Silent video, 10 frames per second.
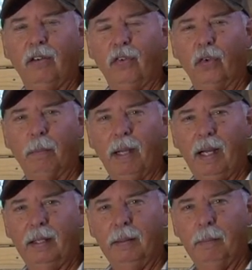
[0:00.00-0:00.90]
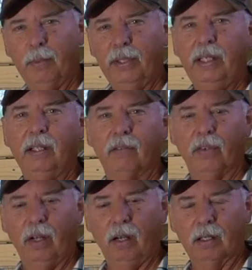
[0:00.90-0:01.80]
for my breeding
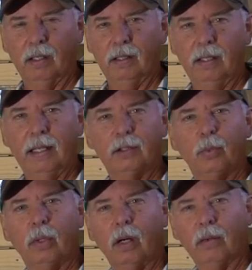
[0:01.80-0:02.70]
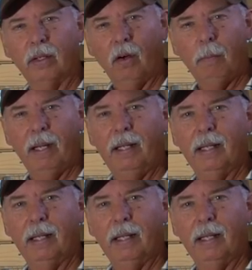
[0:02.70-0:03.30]
flock and that's where I'll get all my